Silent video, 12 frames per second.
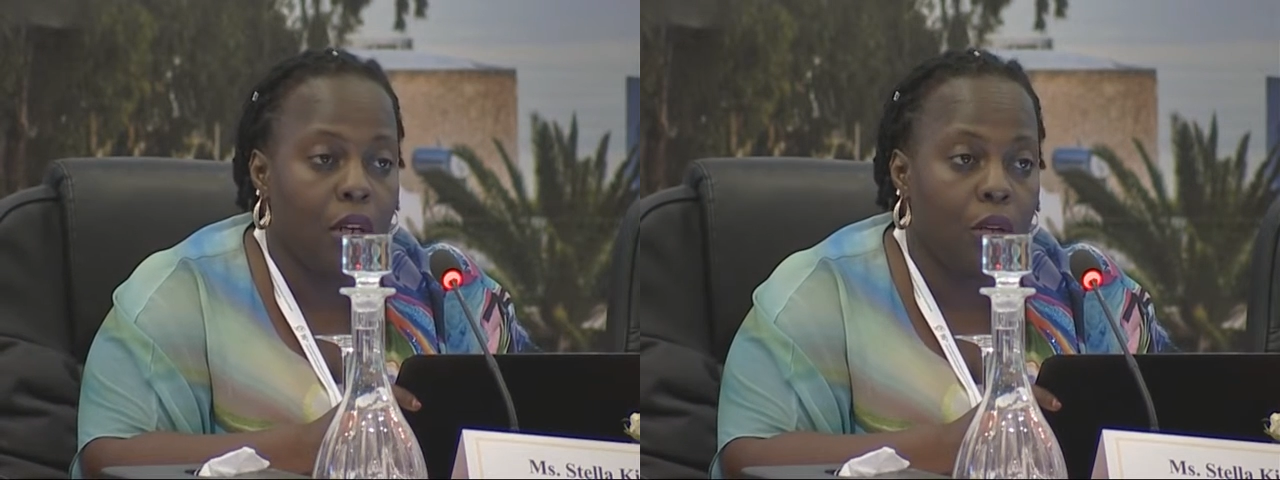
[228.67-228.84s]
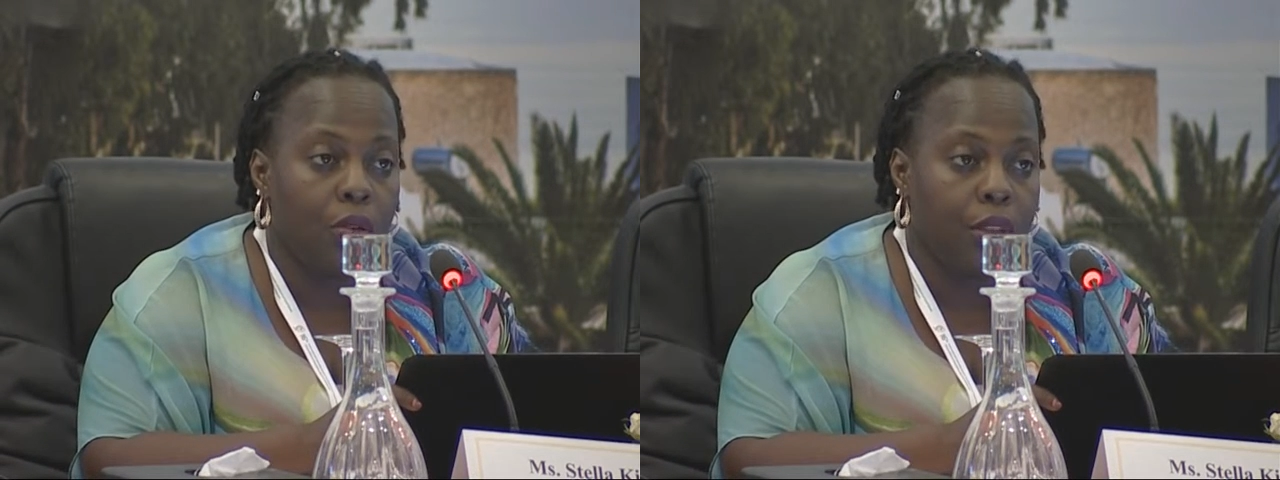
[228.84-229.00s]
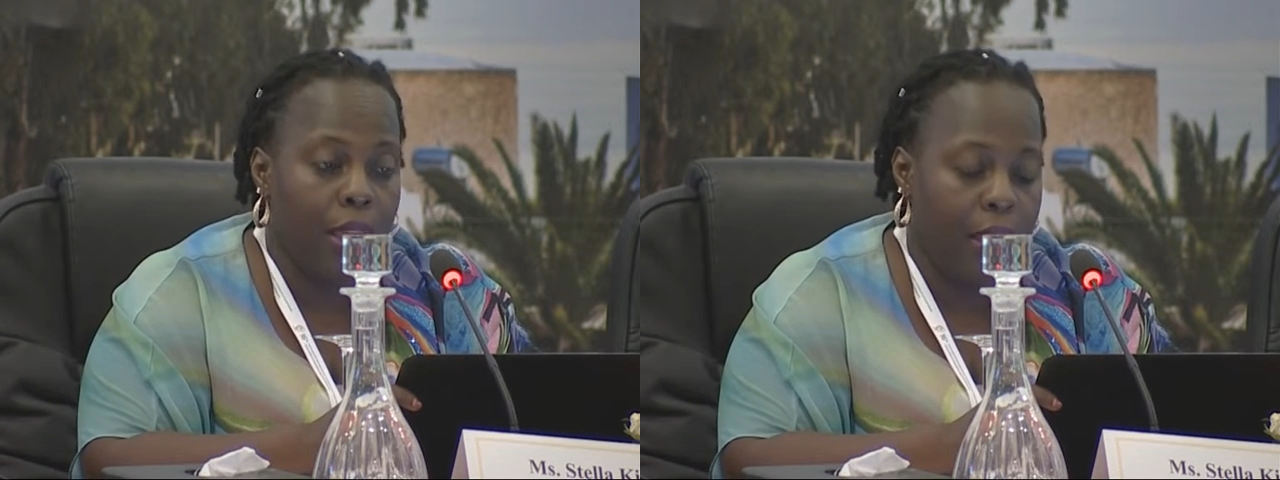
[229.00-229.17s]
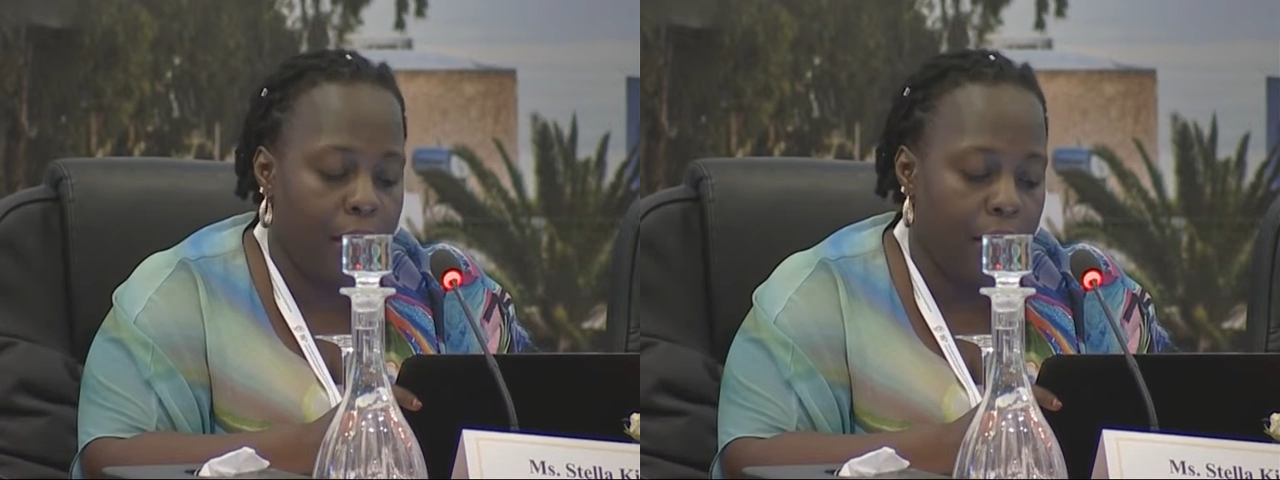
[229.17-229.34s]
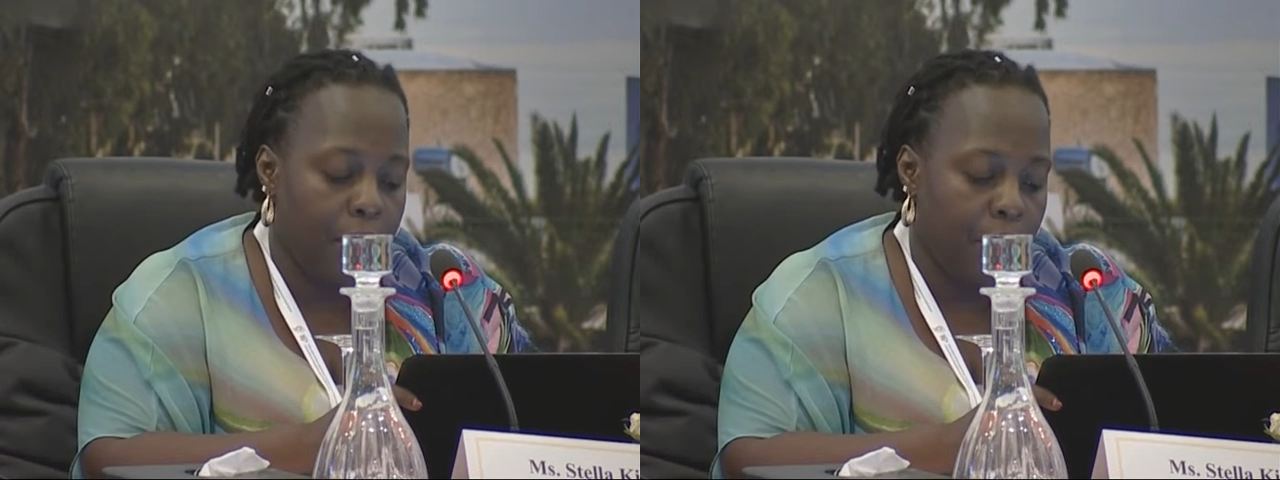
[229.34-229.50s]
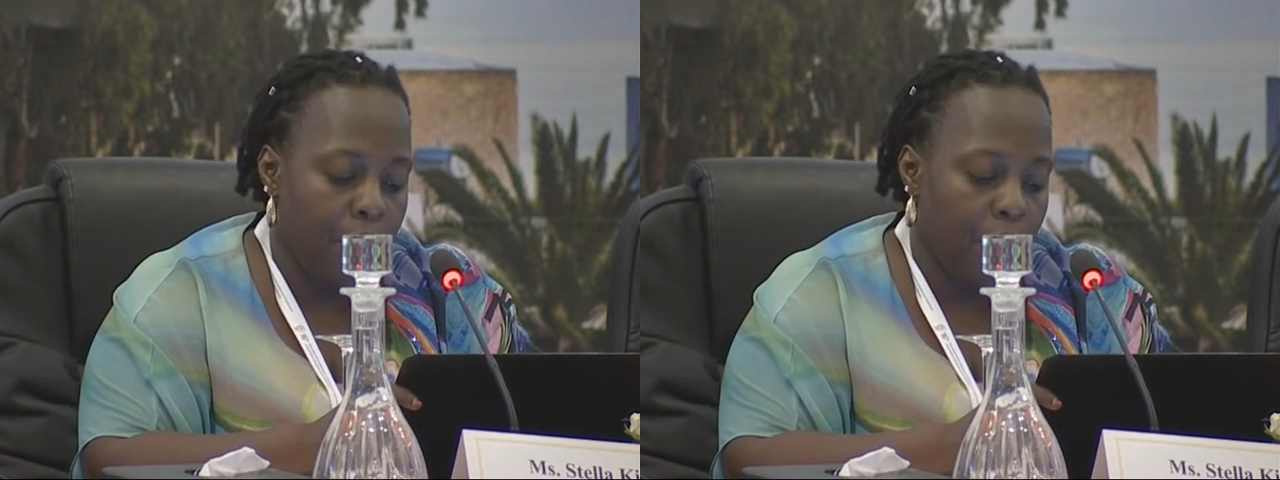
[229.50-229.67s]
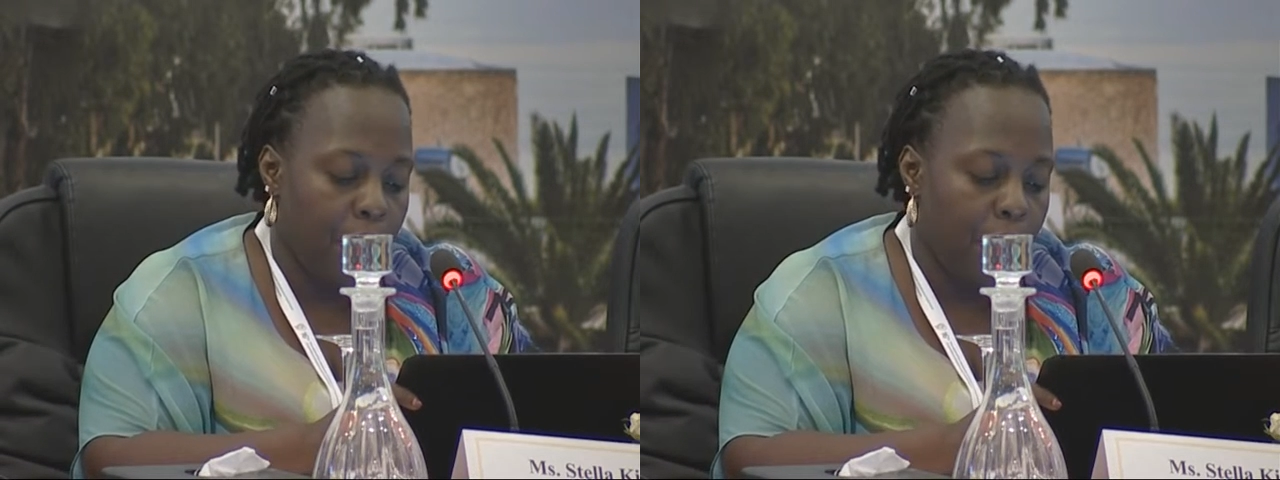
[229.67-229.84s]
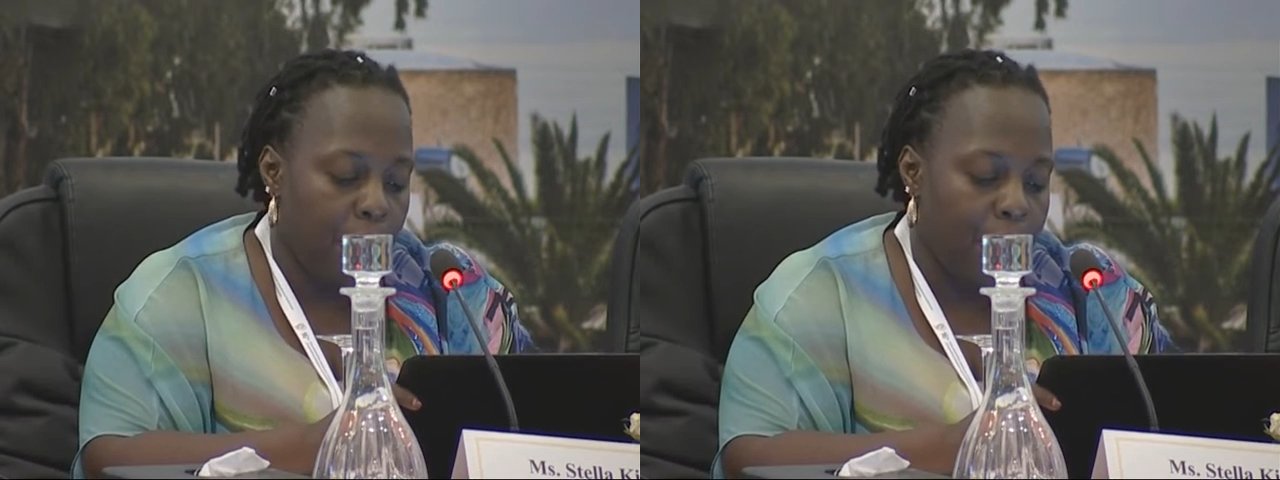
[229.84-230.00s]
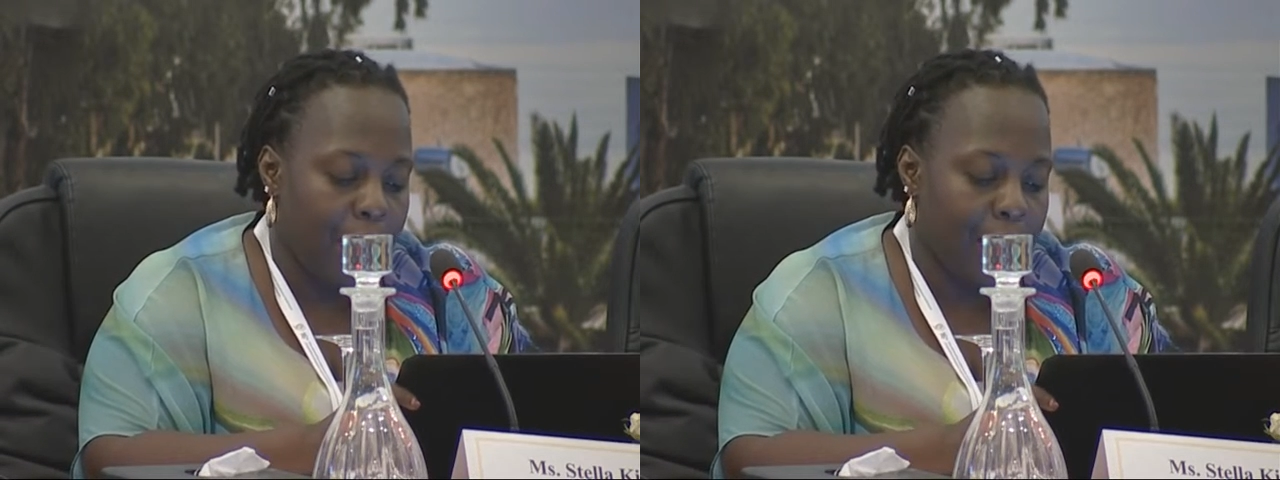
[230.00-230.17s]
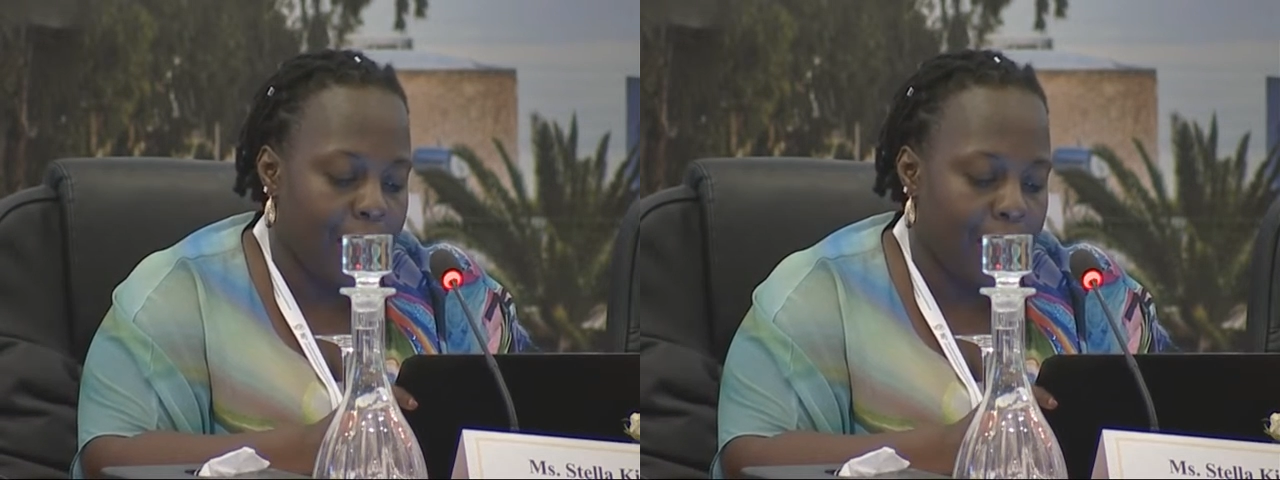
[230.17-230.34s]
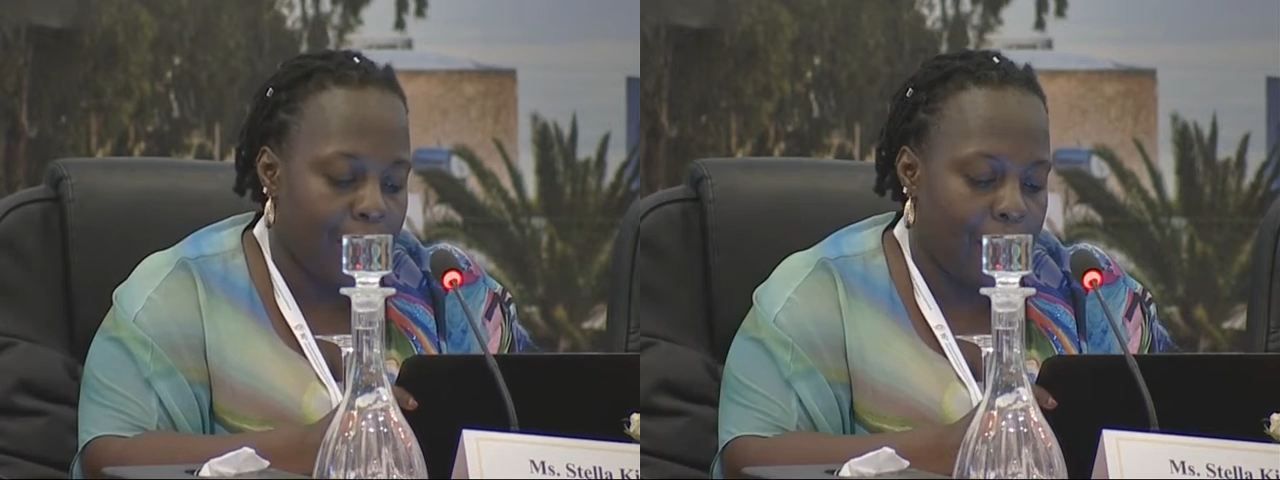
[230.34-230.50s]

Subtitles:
healthcare, but